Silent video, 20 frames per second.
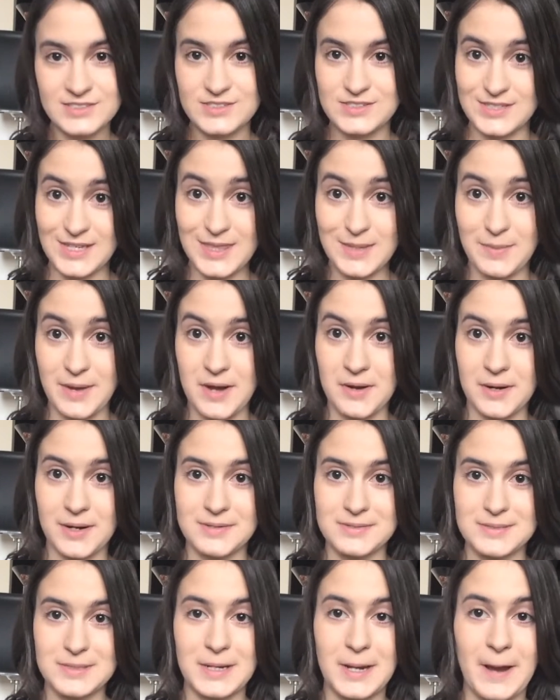It's in the
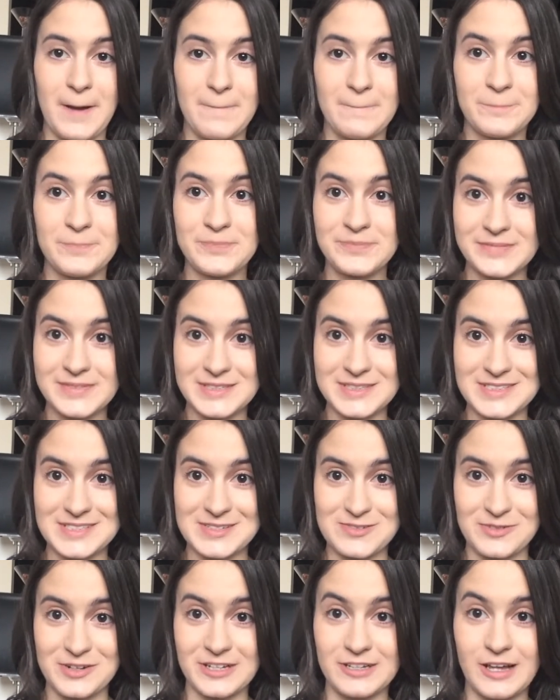background today.
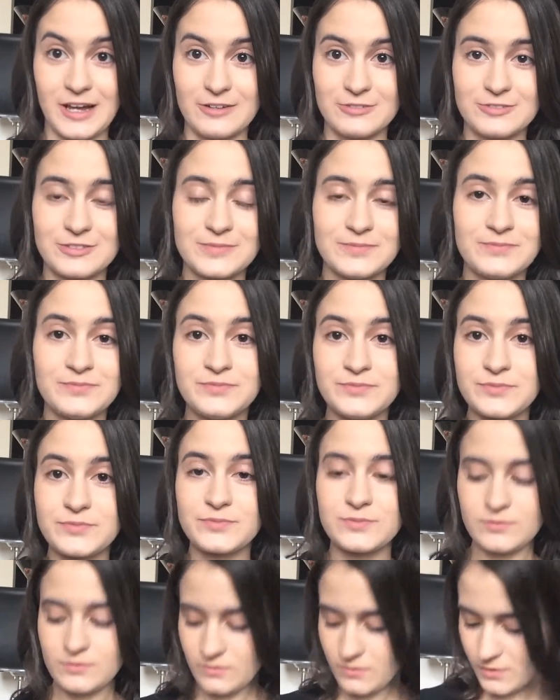This is real life.
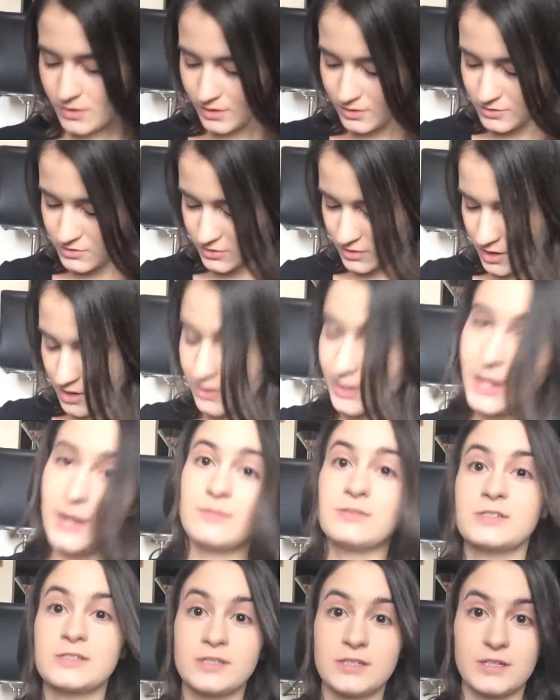So
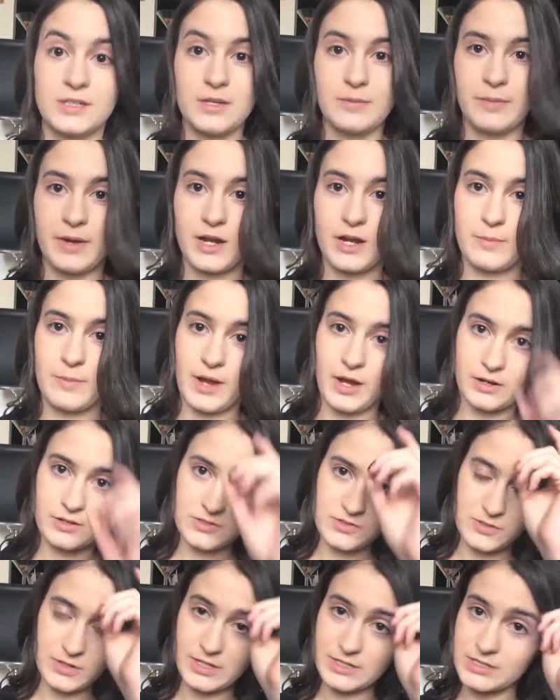I'm just gonna clip my hair back
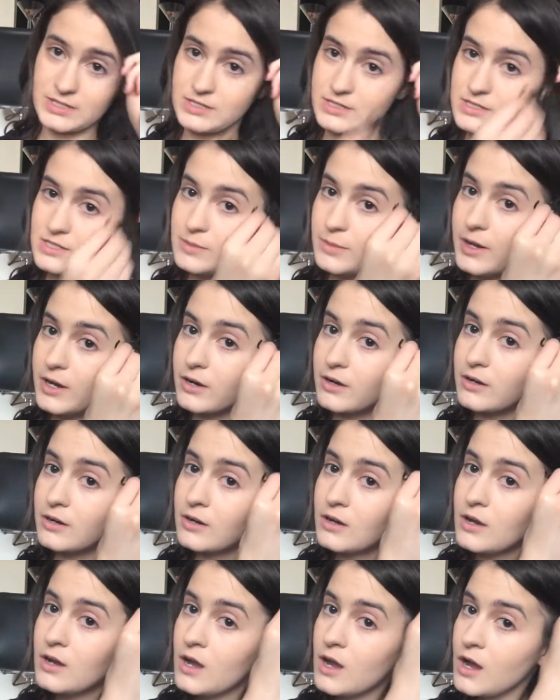so you guys can see better.
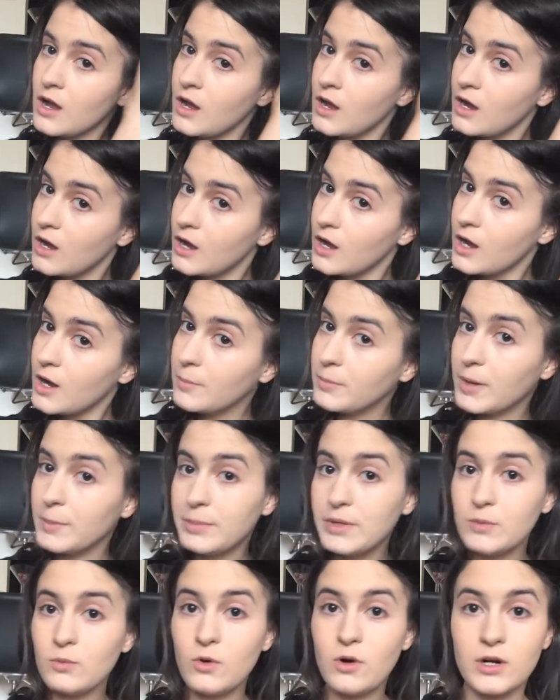
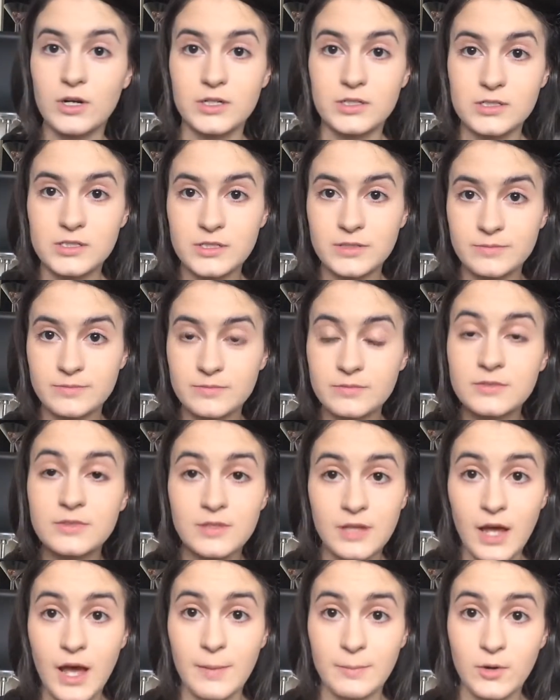But be warned,
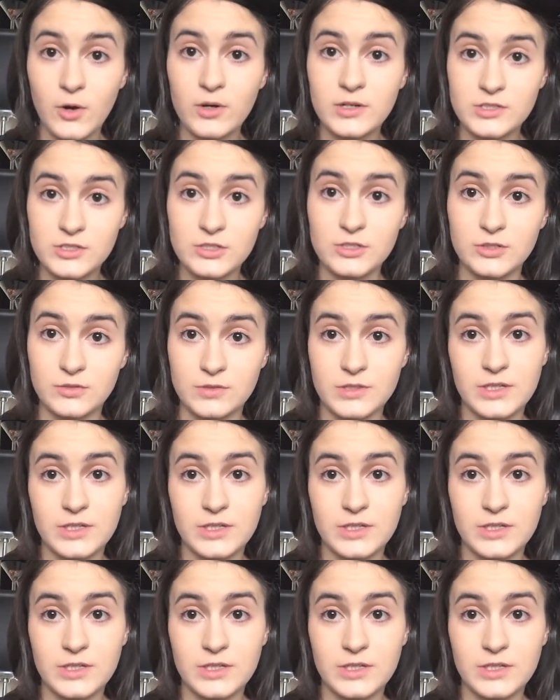I'm going to look